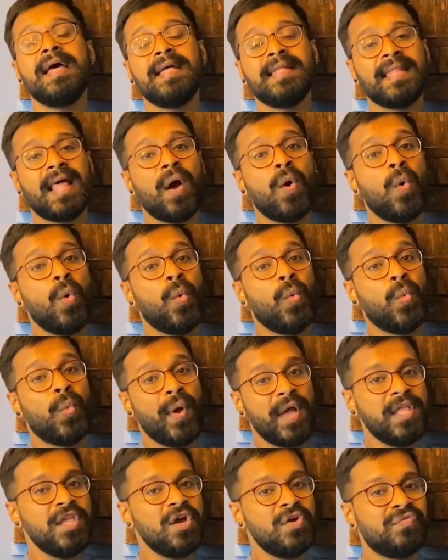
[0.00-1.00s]
Now,
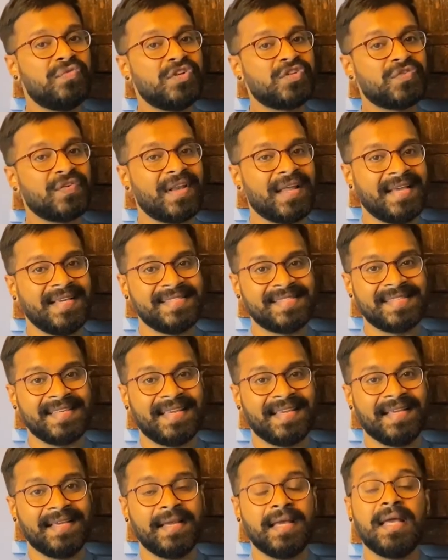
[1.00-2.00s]
when you're
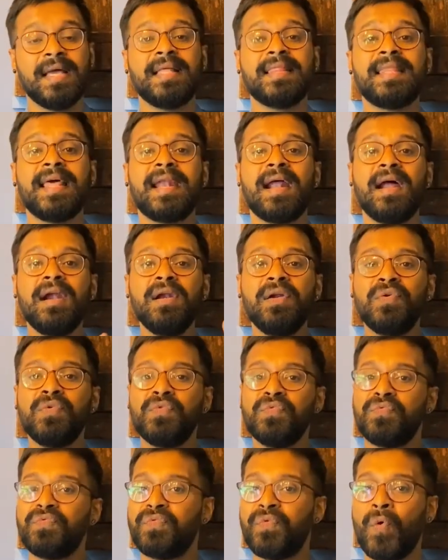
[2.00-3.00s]
visualizing, there are
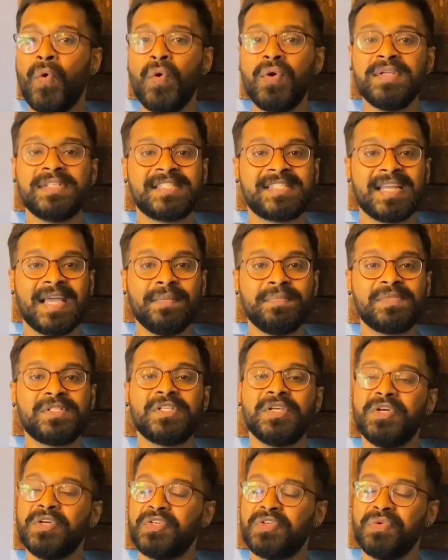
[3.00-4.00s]
4 steps
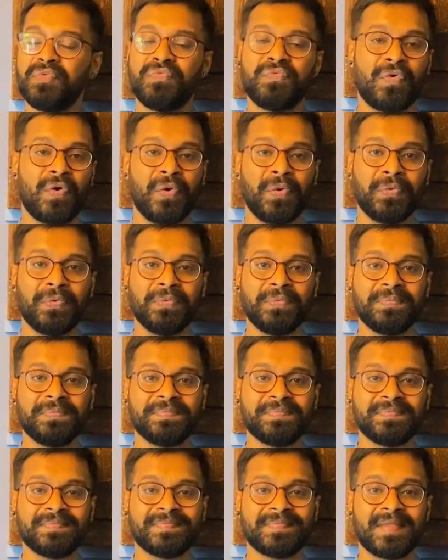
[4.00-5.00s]
to follow.
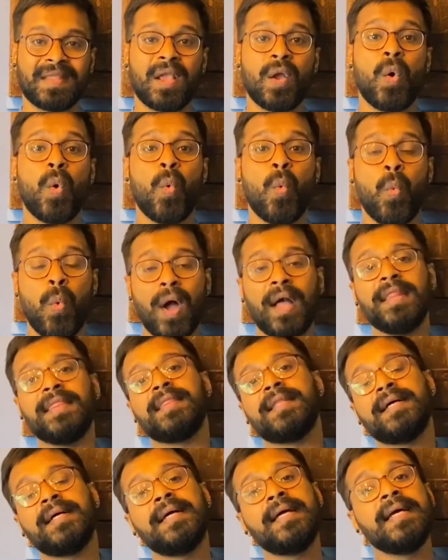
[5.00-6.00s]

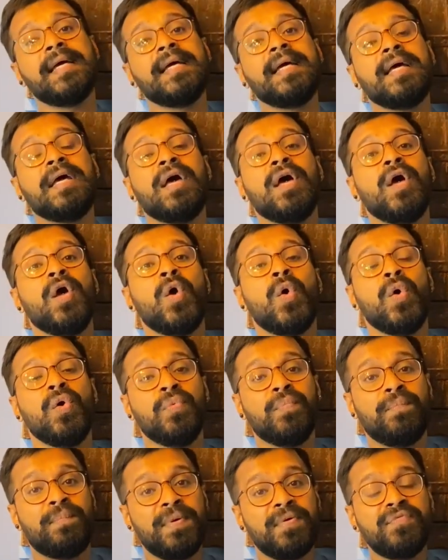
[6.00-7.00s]
One,
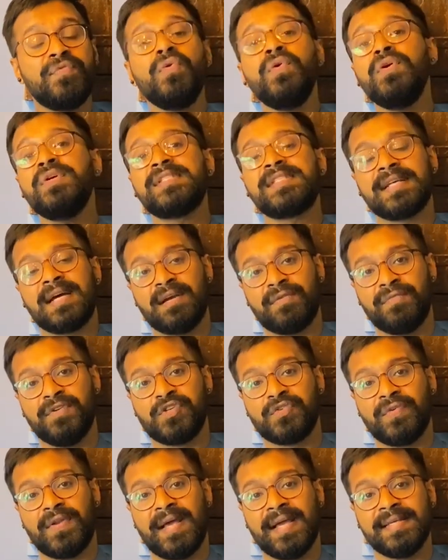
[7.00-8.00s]
before you start
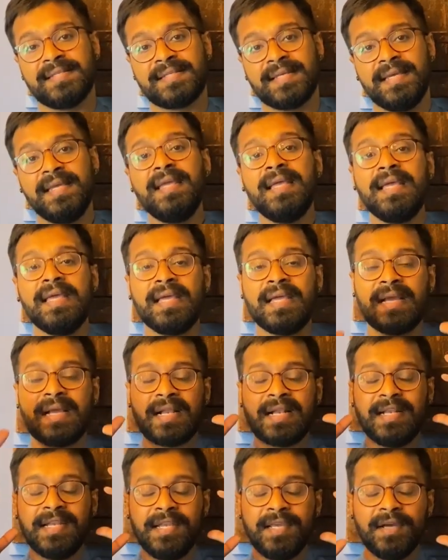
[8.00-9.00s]
visualizing,
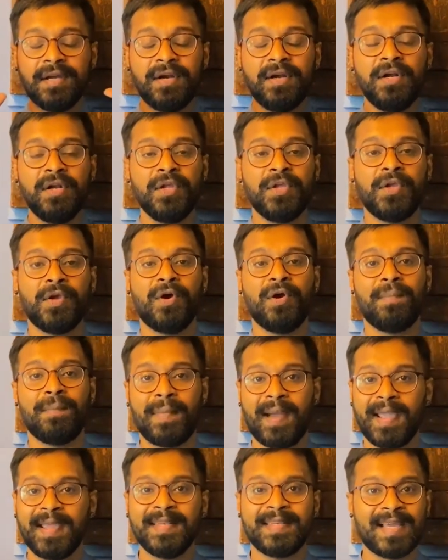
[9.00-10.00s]
clear your
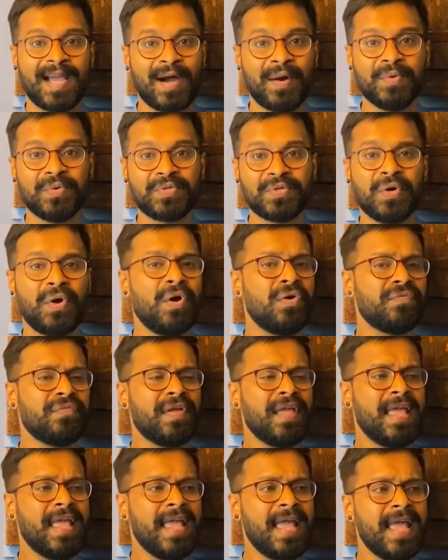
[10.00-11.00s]
mind out
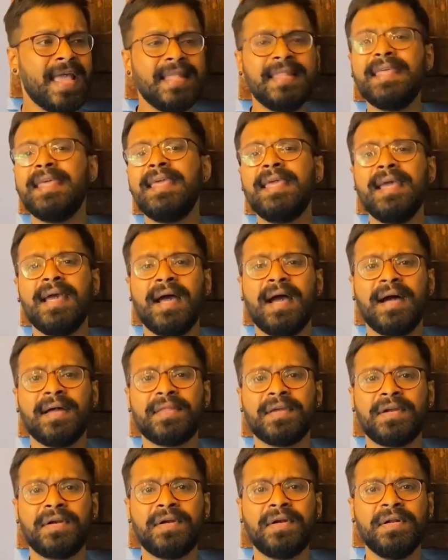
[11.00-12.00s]
of any
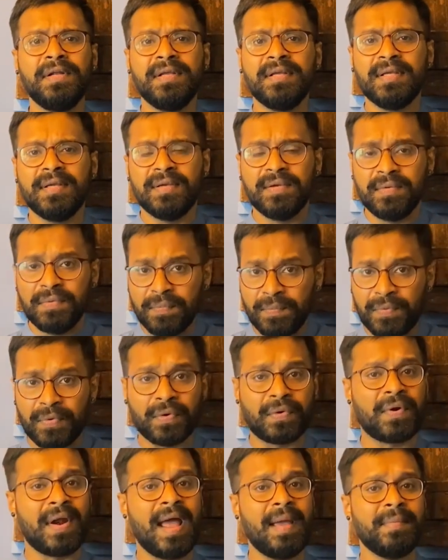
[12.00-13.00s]
other
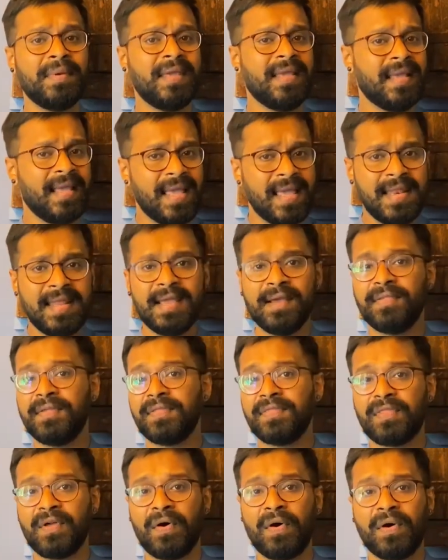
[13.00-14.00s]
programming, any other
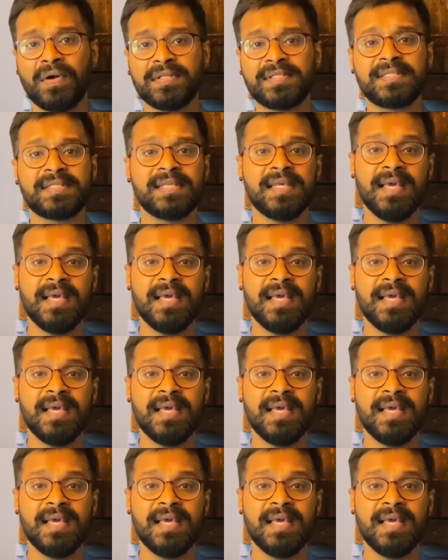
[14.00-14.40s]
thoughts.